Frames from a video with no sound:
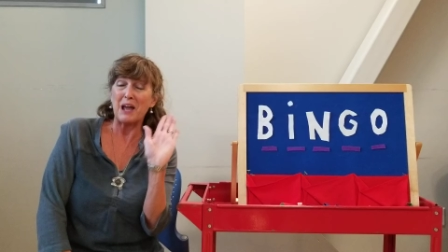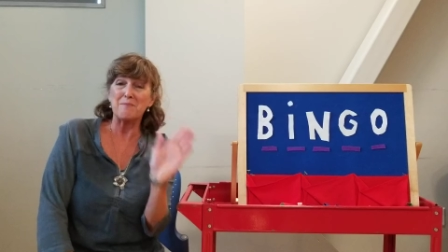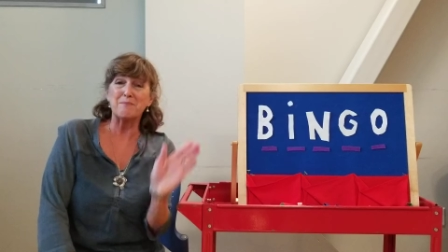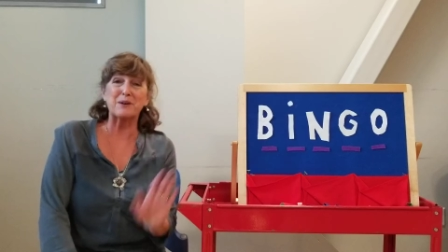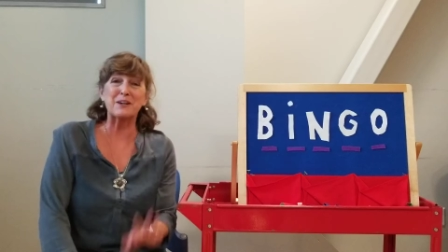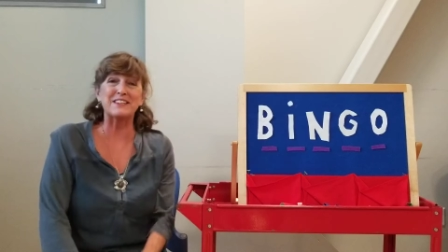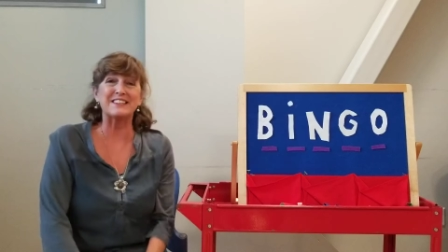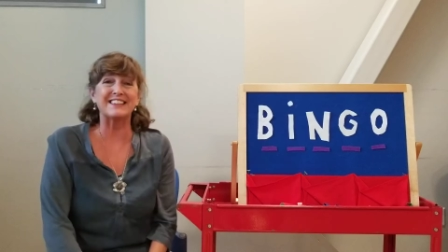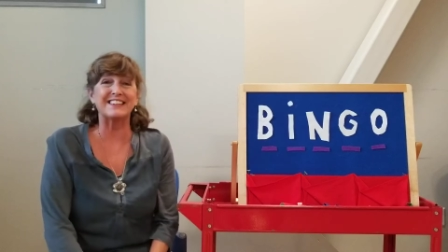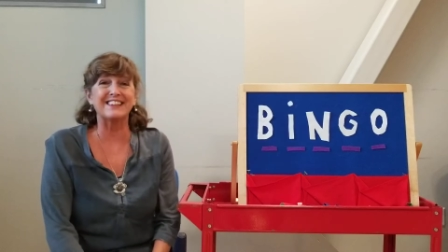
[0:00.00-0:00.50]

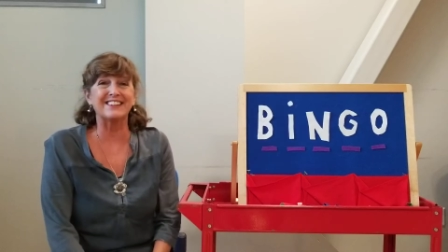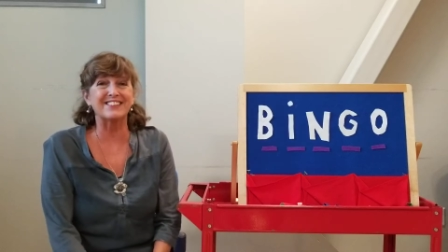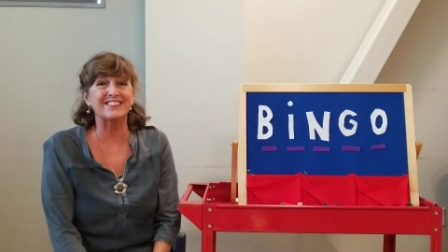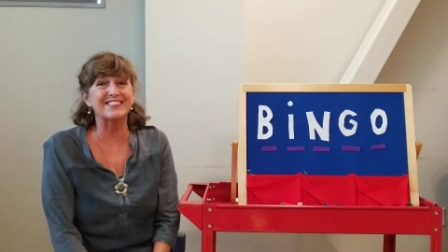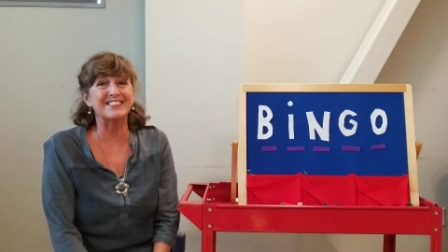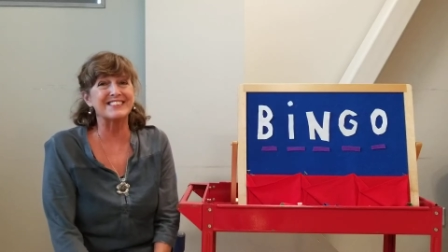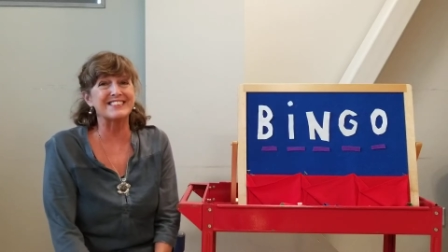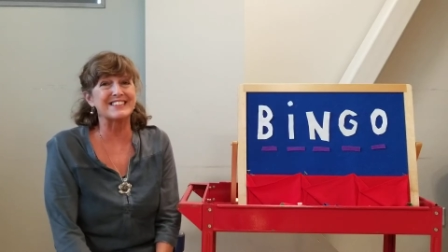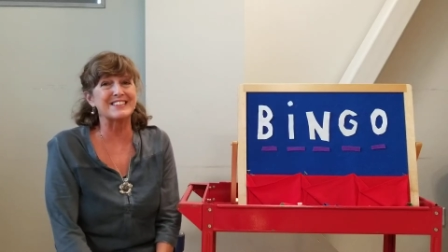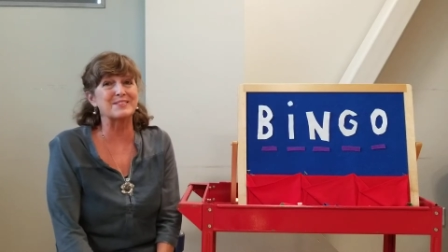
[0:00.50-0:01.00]
boys and
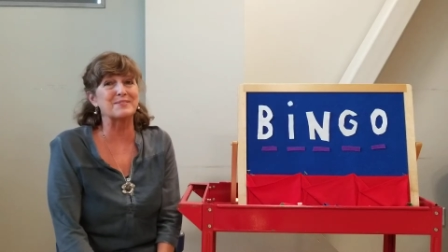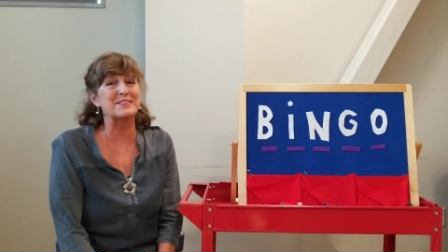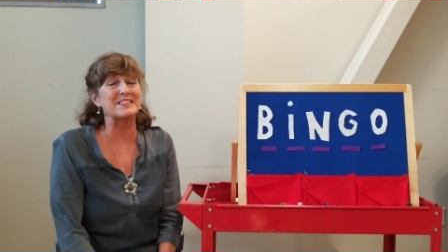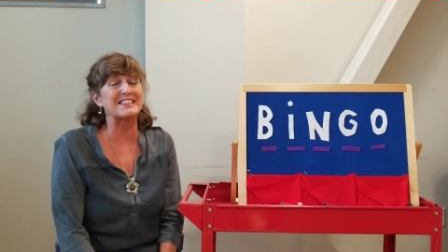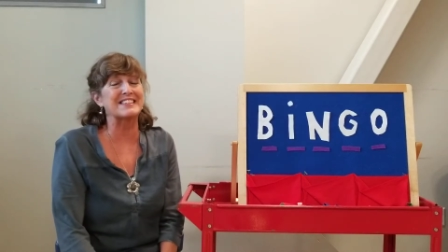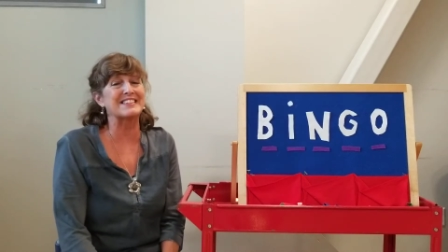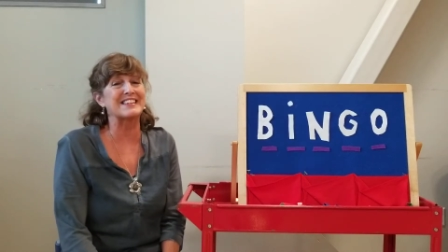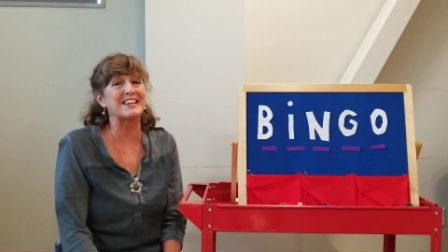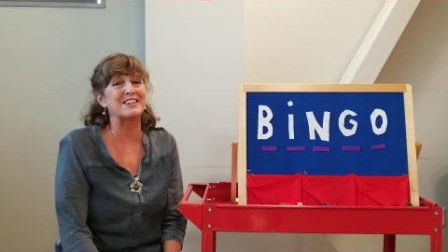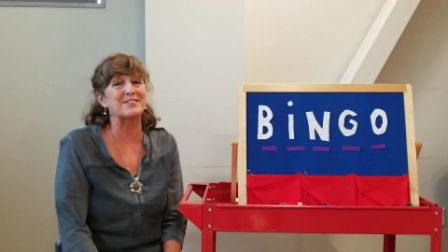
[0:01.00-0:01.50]
girls. It's
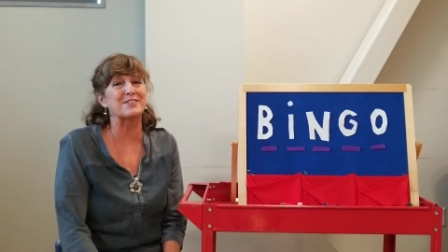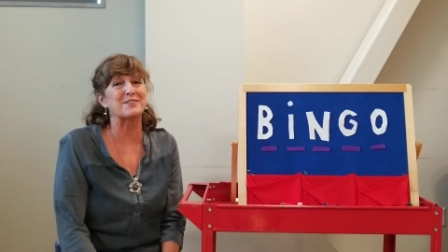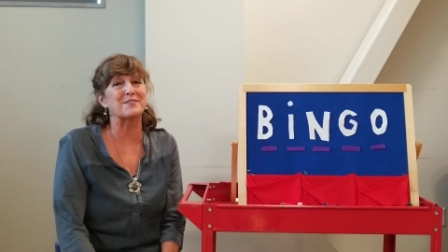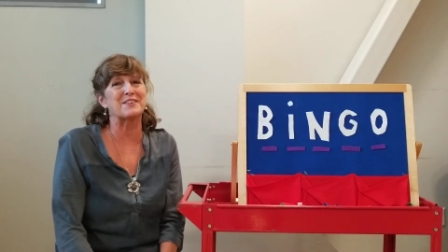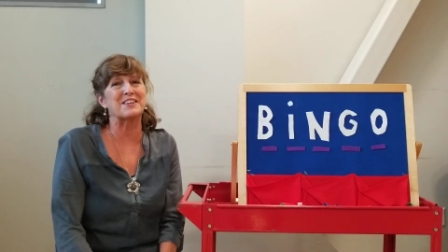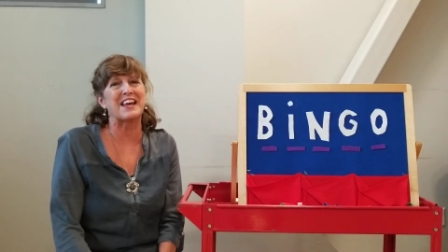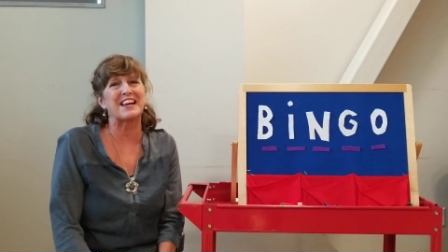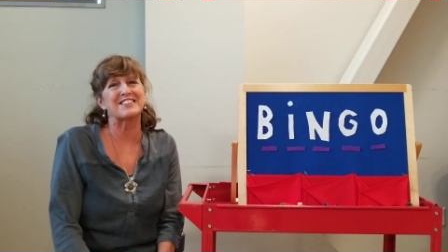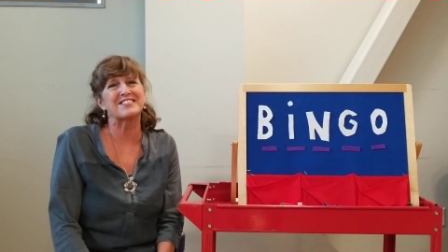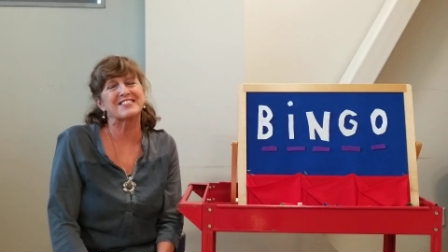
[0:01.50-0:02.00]
Mrs. H from
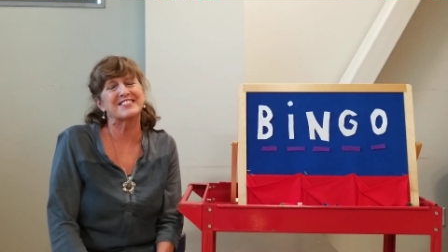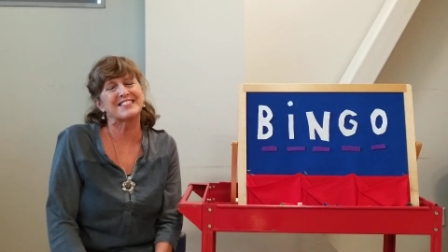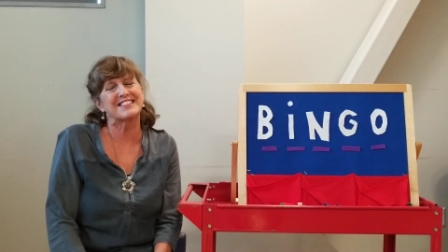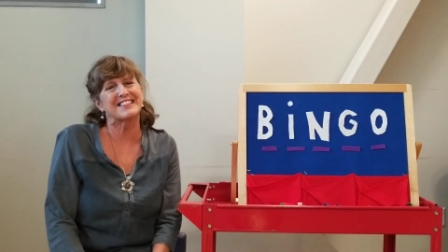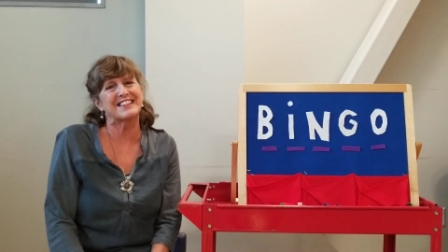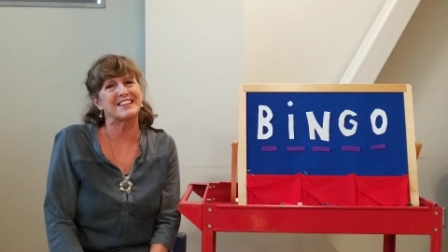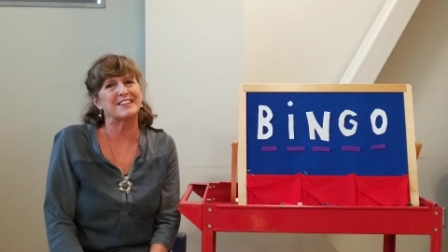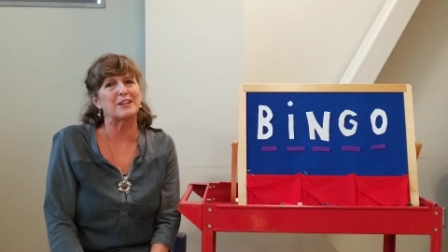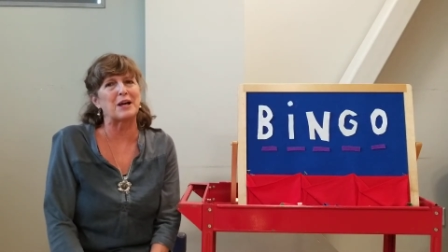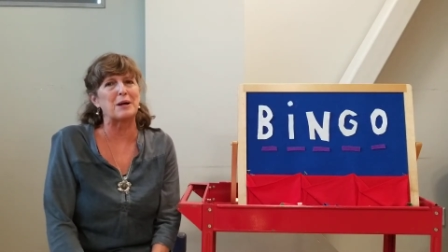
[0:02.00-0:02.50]
the National
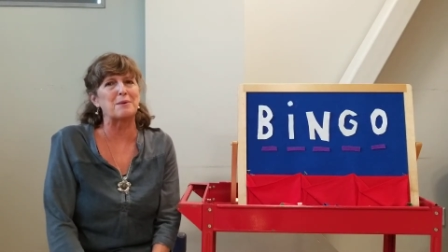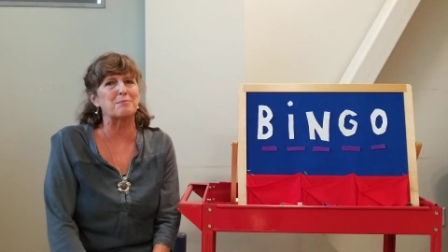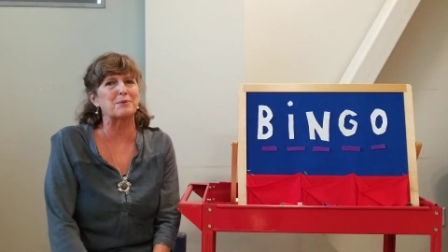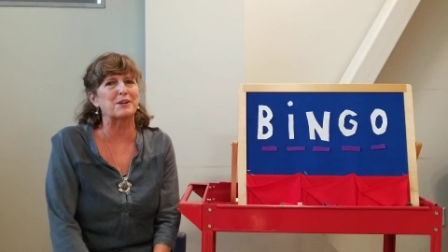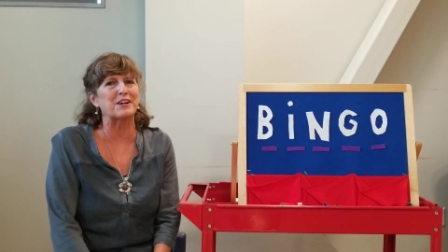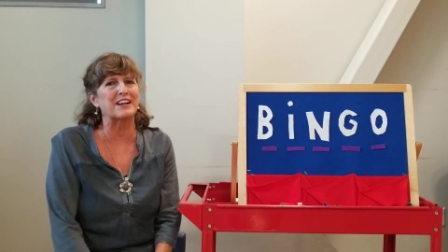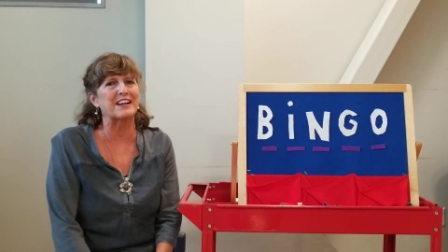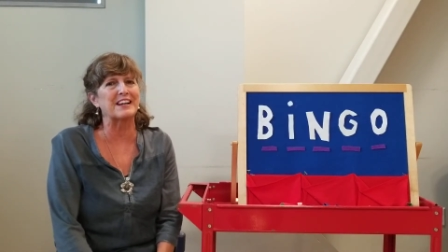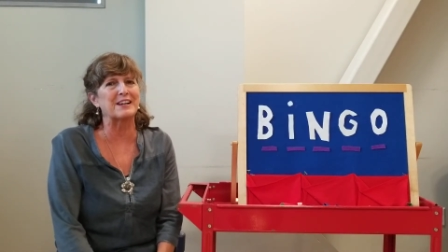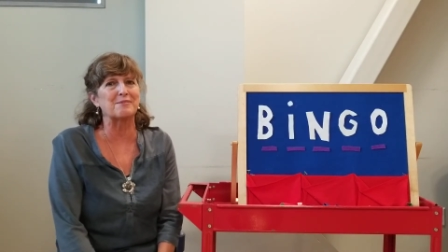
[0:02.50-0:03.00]
City
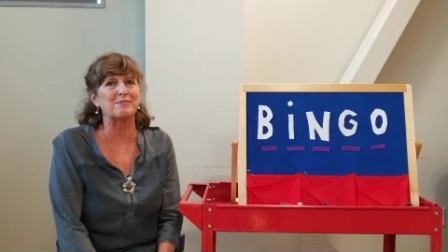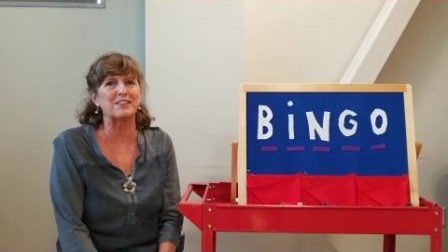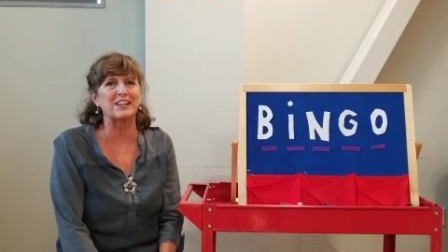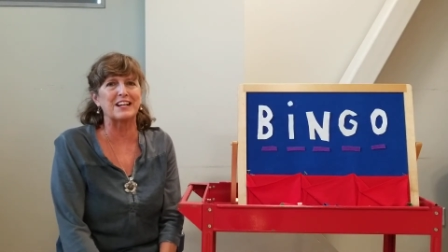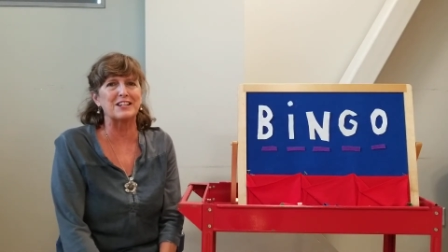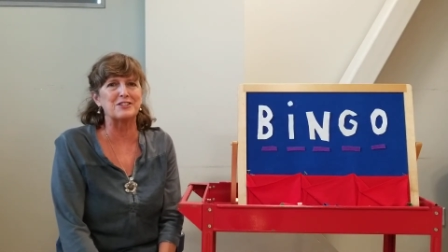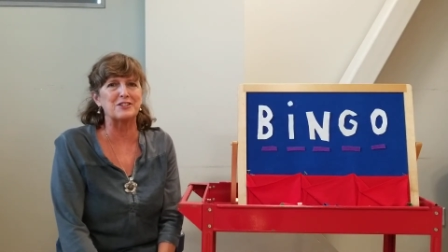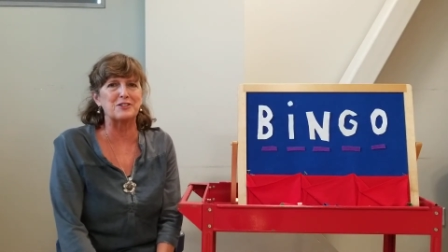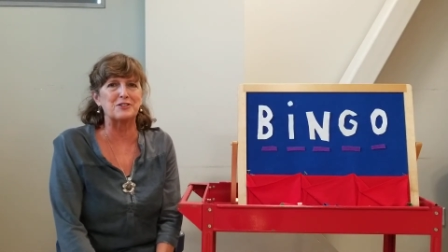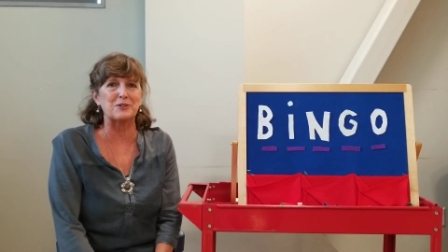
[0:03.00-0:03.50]
Library, and I'm
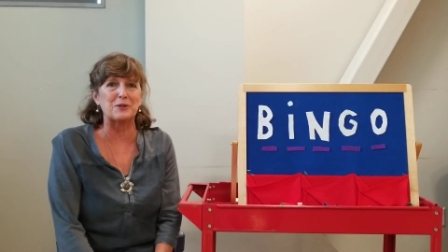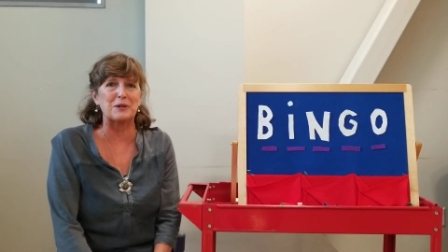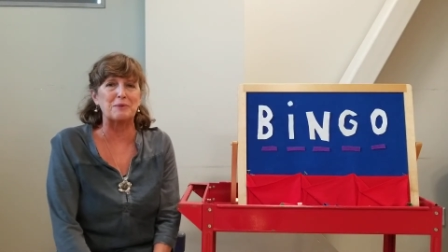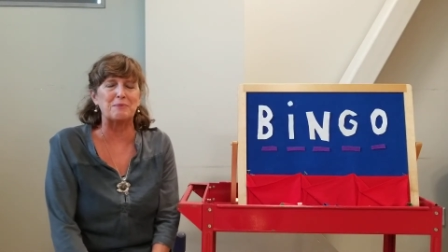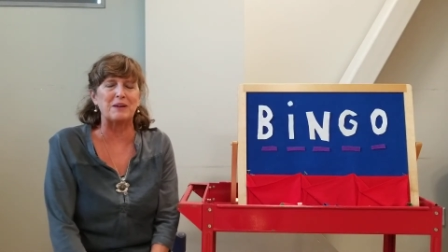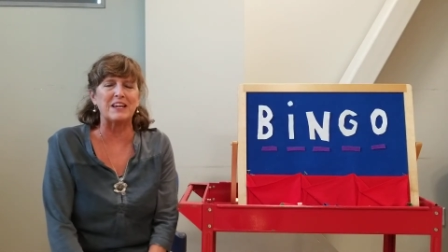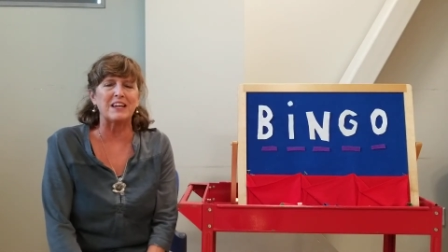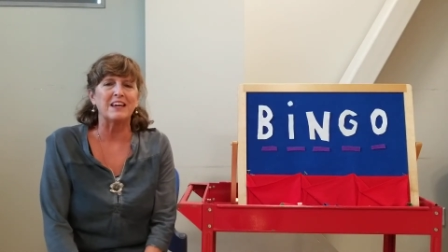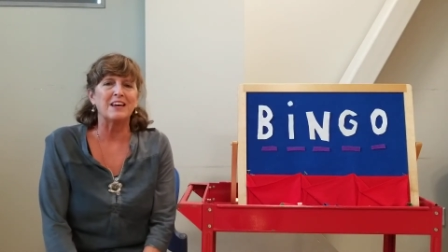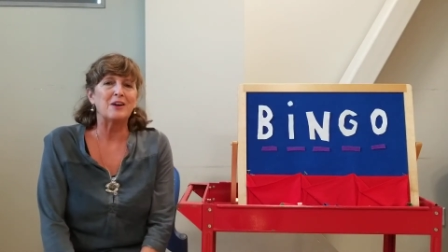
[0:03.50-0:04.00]
glad you joined
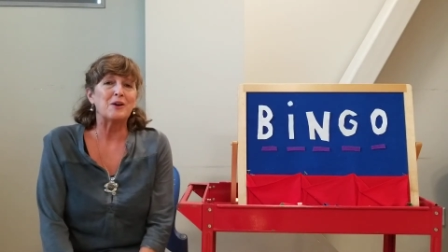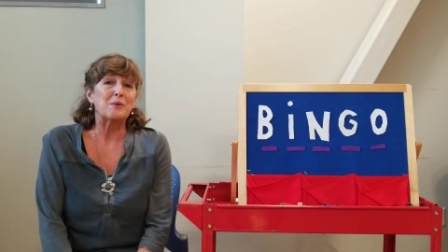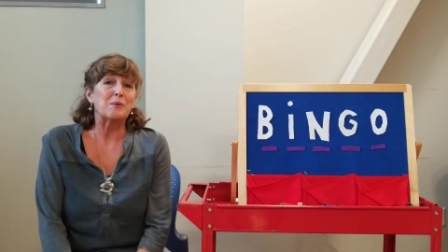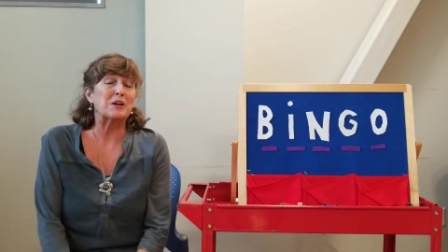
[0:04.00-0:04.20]
me.